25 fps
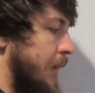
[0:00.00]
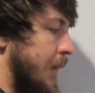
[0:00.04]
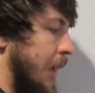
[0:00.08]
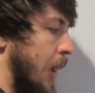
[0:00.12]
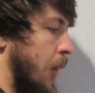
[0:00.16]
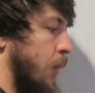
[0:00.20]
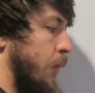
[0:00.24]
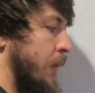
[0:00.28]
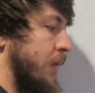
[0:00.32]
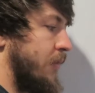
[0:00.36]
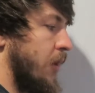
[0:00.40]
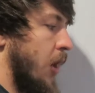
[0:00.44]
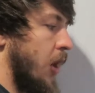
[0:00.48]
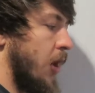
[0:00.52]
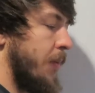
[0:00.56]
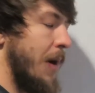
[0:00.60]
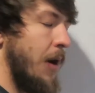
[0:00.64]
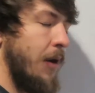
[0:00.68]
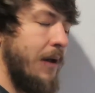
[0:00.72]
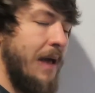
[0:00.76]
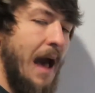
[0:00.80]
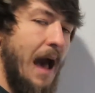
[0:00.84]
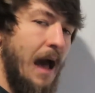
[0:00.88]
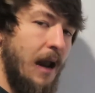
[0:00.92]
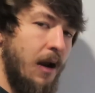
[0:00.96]
Now, when we talk
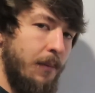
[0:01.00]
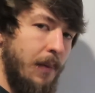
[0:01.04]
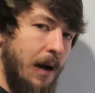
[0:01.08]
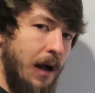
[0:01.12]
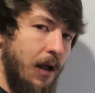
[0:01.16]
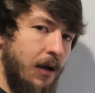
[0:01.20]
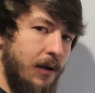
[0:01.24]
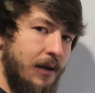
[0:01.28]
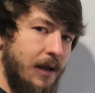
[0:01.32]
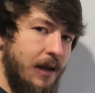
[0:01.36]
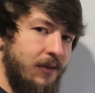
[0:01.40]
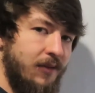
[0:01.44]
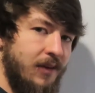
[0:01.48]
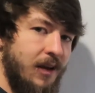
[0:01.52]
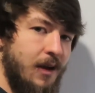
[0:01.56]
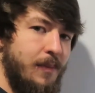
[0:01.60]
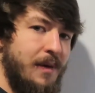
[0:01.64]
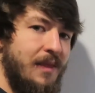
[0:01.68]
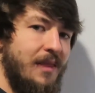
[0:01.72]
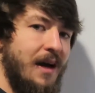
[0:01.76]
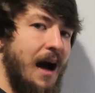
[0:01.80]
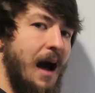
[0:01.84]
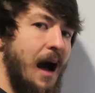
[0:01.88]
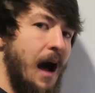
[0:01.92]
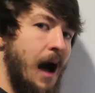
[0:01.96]
about catabolic, it's going to
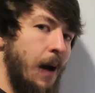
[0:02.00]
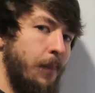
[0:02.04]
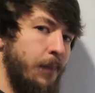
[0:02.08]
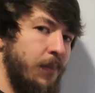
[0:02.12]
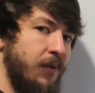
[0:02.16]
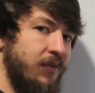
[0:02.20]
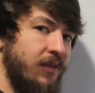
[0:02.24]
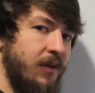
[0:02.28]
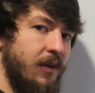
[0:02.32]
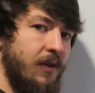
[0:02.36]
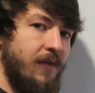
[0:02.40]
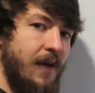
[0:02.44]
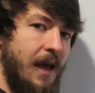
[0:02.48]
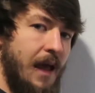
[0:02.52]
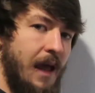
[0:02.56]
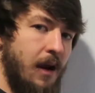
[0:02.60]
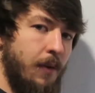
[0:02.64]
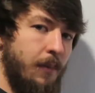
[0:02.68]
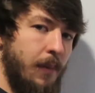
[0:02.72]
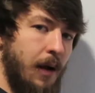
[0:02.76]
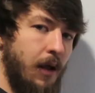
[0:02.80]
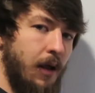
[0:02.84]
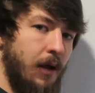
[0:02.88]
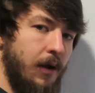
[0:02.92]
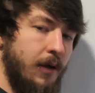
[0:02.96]
be the opposite of
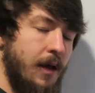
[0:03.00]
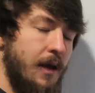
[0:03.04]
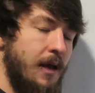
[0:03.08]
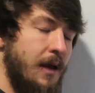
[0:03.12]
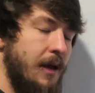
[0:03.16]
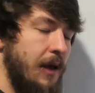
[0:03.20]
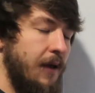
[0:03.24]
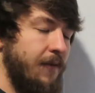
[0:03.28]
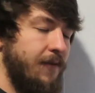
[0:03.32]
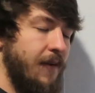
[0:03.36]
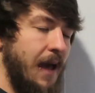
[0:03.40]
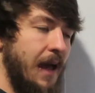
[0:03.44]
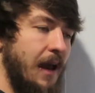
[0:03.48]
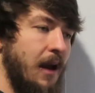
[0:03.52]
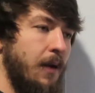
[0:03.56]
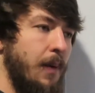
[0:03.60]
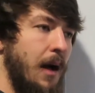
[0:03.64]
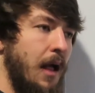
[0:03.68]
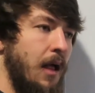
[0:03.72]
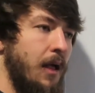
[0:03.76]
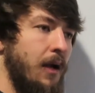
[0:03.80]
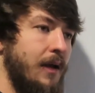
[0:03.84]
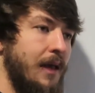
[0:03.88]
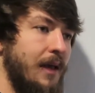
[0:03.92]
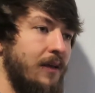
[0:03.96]
anabolic. If
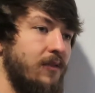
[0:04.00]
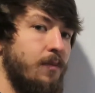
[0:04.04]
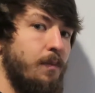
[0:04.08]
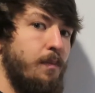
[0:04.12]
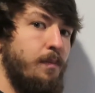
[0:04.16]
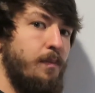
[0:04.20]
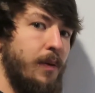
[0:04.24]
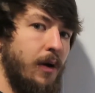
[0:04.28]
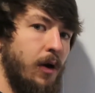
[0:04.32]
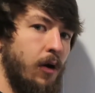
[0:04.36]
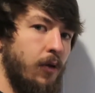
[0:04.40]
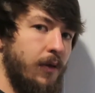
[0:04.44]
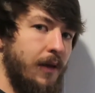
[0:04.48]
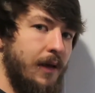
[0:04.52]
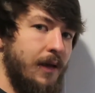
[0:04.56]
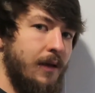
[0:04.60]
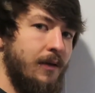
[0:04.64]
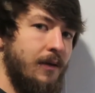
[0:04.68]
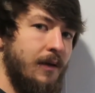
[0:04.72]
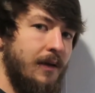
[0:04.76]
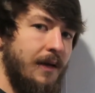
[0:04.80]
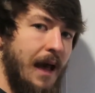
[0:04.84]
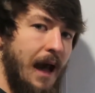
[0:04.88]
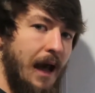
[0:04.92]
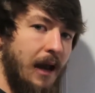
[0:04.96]
anabolic is
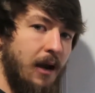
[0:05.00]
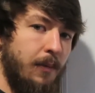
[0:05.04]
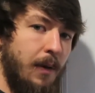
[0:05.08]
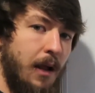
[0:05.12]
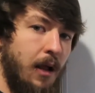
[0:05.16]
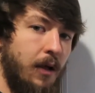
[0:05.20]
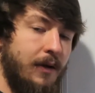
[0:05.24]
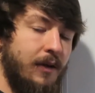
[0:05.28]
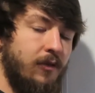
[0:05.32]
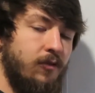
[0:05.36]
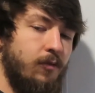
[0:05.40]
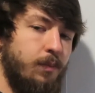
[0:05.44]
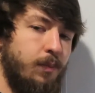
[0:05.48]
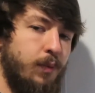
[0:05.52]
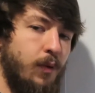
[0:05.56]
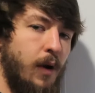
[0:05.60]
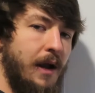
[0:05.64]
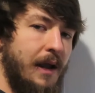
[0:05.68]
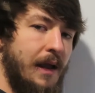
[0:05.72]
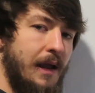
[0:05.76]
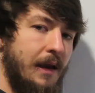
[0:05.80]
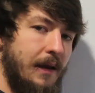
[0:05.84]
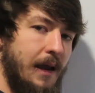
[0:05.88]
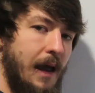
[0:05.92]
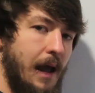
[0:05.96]
building, catabolic is
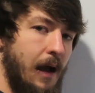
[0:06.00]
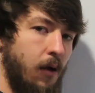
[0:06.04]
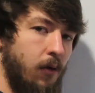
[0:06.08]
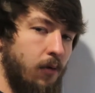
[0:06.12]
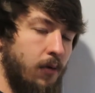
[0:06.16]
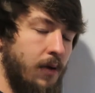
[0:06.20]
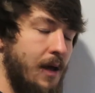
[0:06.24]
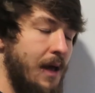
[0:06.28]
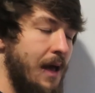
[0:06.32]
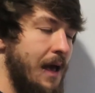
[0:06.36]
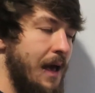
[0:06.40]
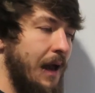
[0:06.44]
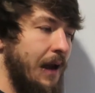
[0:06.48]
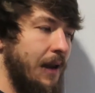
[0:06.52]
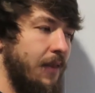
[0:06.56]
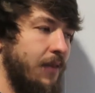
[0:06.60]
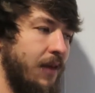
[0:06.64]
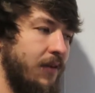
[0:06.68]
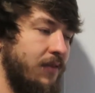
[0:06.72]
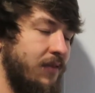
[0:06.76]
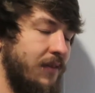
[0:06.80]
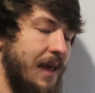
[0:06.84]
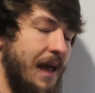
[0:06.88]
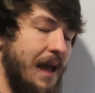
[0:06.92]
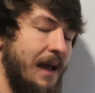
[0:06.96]
breaking down. And in
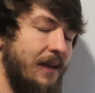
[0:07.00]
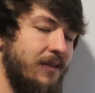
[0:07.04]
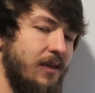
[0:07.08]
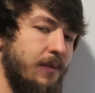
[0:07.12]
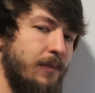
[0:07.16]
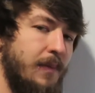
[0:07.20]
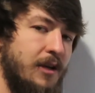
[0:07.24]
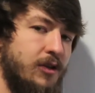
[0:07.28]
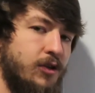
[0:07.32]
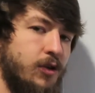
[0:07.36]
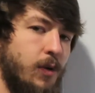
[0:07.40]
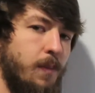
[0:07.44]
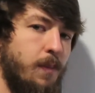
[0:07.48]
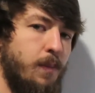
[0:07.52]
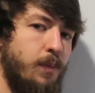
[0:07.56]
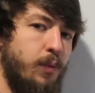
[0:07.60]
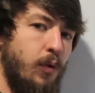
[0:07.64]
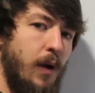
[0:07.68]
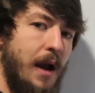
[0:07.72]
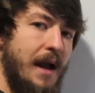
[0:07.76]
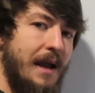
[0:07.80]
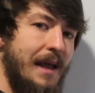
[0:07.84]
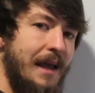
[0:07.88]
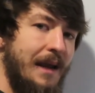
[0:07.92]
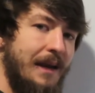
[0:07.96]
this case, it means you're
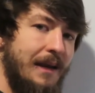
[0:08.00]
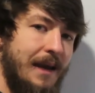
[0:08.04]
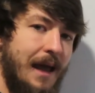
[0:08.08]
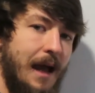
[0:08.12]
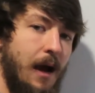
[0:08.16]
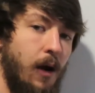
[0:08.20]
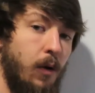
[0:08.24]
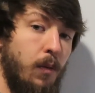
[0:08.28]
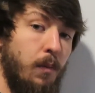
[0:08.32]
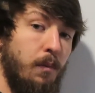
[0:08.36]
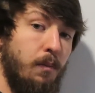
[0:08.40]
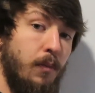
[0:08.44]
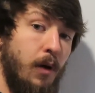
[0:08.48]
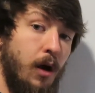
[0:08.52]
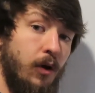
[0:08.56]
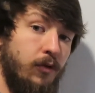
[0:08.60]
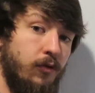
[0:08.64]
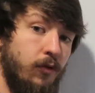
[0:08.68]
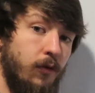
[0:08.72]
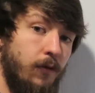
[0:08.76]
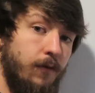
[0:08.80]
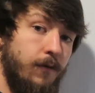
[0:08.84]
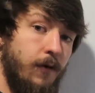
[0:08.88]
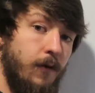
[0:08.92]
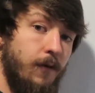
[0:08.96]
breaking down
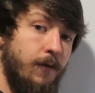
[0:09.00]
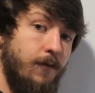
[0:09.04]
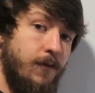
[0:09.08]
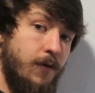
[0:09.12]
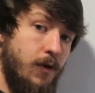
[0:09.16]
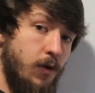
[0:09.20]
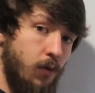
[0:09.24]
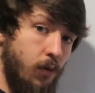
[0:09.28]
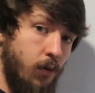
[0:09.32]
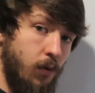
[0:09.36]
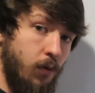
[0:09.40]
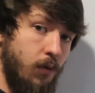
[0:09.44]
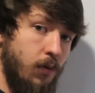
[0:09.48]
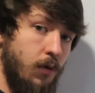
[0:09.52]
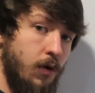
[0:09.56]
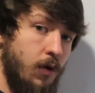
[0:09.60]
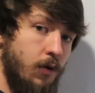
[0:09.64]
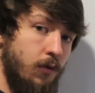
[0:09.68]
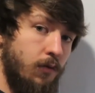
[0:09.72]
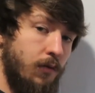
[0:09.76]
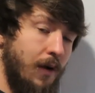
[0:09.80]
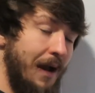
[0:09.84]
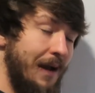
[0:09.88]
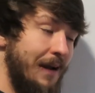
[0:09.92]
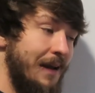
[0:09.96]
muscle for fuel,
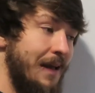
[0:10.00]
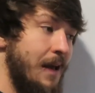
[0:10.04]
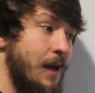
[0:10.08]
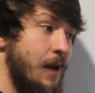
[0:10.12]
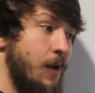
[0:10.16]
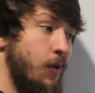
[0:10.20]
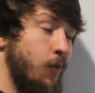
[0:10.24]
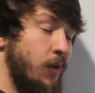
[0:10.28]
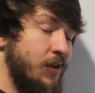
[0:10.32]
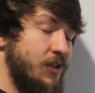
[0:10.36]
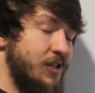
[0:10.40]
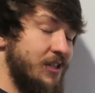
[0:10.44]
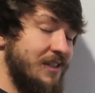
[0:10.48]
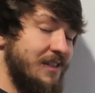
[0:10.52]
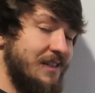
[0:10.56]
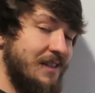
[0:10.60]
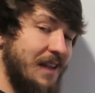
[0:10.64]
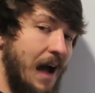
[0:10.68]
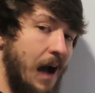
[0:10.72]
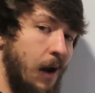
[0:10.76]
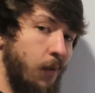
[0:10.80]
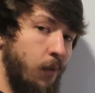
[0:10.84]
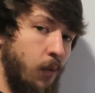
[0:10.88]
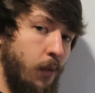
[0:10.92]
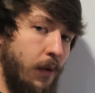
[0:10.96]
right? Which is
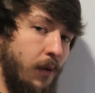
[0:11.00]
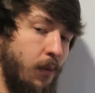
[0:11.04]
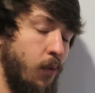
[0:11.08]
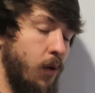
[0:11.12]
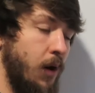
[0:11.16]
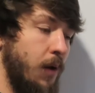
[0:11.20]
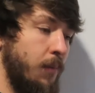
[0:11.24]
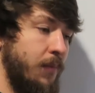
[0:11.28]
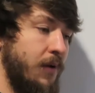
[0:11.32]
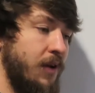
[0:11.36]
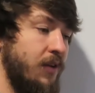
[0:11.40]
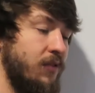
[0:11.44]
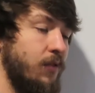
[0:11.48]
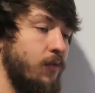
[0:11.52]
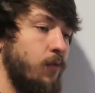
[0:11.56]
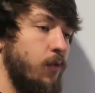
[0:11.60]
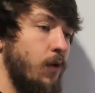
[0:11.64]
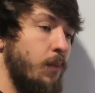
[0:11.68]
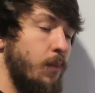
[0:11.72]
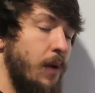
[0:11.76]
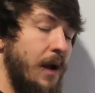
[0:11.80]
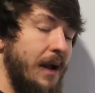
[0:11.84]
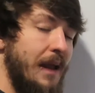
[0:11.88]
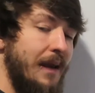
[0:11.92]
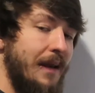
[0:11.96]
not what we want. Because if
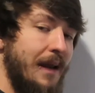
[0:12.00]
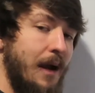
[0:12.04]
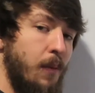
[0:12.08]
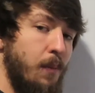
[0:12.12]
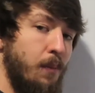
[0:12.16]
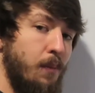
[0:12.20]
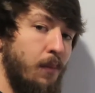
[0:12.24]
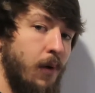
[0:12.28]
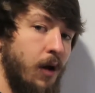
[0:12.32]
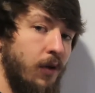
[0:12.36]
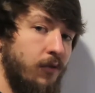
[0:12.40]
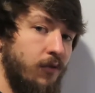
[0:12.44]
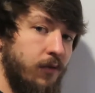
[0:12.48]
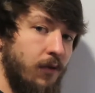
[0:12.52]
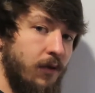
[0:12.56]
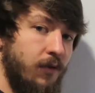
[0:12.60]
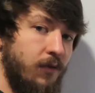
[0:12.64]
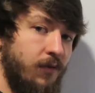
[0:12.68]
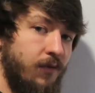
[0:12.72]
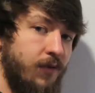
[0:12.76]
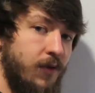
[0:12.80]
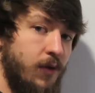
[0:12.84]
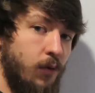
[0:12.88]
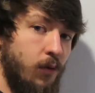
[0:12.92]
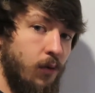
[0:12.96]
we're breaking down muscle
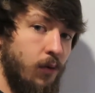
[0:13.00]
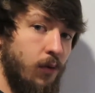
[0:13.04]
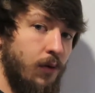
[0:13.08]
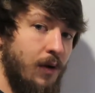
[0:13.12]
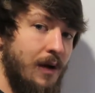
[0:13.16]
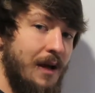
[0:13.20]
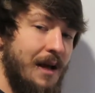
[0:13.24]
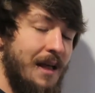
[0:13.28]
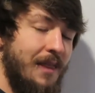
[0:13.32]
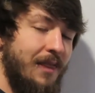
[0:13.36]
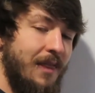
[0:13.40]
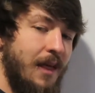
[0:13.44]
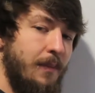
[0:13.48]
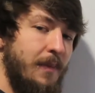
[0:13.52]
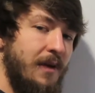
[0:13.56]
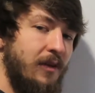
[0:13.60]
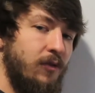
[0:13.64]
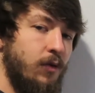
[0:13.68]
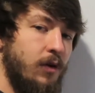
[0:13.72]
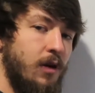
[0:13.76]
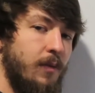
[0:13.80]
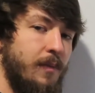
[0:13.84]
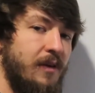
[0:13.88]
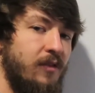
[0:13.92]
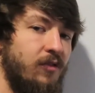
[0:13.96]
as fuel, that
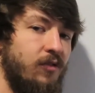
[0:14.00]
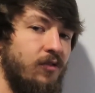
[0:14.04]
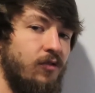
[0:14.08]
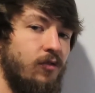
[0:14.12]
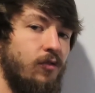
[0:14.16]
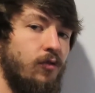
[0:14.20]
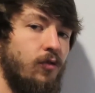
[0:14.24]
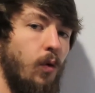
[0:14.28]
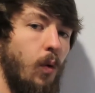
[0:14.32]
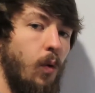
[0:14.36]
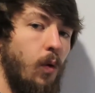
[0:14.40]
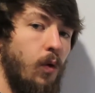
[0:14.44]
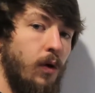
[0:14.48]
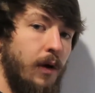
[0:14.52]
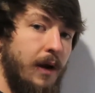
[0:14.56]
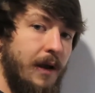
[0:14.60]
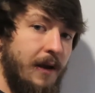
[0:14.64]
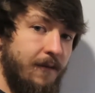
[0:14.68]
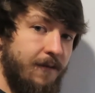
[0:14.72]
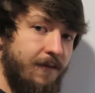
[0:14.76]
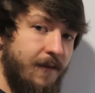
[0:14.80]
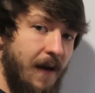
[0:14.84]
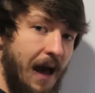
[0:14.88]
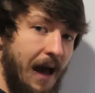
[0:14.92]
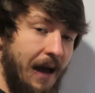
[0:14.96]
means we're going to be
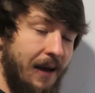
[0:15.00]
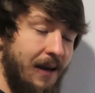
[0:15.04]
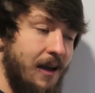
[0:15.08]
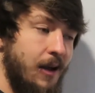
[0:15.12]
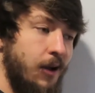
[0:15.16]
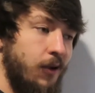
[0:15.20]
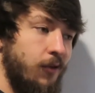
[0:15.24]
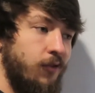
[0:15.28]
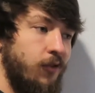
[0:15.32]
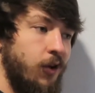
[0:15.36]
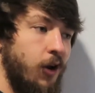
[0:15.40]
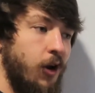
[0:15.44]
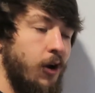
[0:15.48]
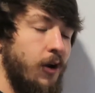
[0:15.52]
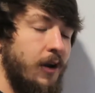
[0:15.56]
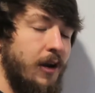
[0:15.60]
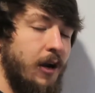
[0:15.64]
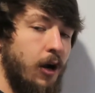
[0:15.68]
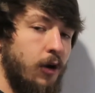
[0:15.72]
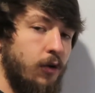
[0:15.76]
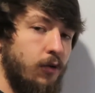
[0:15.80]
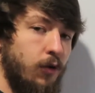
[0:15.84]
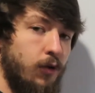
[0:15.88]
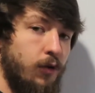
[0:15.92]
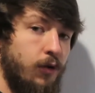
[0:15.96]
storing fat, turning
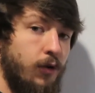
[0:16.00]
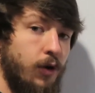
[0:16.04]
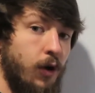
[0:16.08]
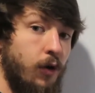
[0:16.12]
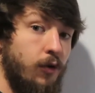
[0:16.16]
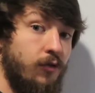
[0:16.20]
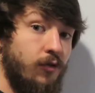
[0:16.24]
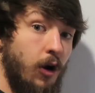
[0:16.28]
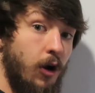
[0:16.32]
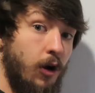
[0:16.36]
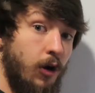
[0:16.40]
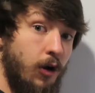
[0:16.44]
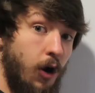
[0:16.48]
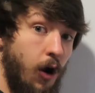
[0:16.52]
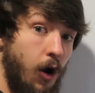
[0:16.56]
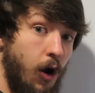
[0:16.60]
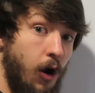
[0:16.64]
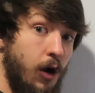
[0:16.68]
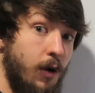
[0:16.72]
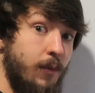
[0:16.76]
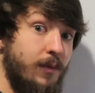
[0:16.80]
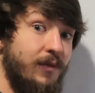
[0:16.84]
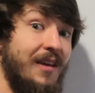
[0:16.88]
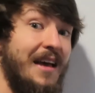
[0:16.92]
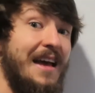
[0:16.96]
our glucose, our
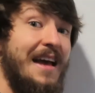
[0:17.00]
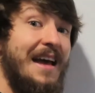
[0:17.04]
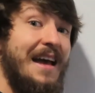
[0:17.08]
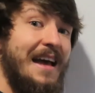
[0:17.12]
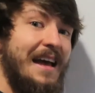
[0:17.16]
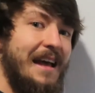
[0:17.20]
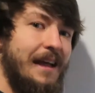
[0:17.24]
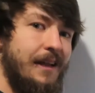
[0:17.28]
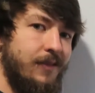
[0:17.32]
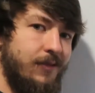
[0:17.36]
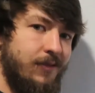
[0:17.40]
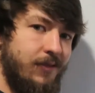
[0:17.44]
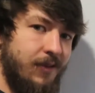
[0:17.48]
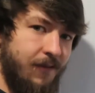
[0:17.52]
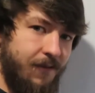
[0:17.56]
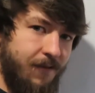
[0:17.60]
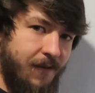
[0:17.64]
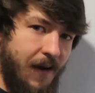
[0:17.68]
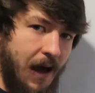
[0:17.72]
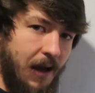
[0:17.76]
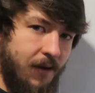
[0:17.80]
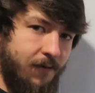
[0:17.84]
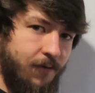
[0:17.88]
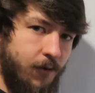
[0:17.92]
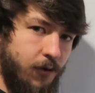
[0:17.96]
carbs, into
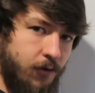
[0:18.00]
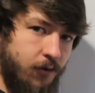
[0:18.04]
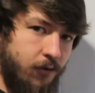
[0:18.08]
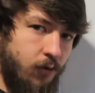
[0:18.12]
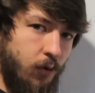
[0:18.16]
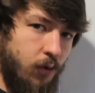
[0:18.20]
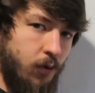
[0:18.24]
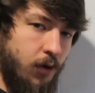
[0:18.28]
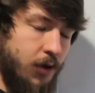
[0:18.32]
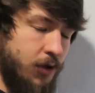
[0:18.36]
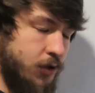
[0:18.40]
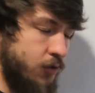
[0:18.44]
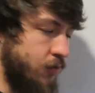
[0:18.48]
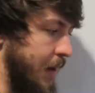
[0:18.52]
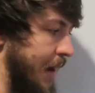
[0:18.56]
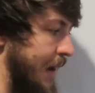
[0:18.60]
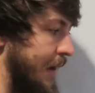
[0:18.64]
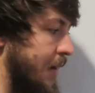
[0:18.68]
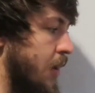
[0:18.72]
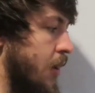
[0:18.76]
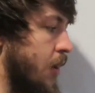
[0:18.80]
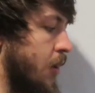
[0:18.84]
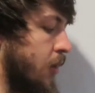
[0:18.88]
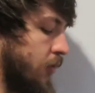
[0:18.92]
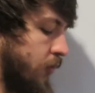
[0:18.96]
fat for storage,
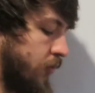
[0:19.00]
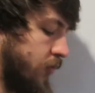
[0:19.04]
right?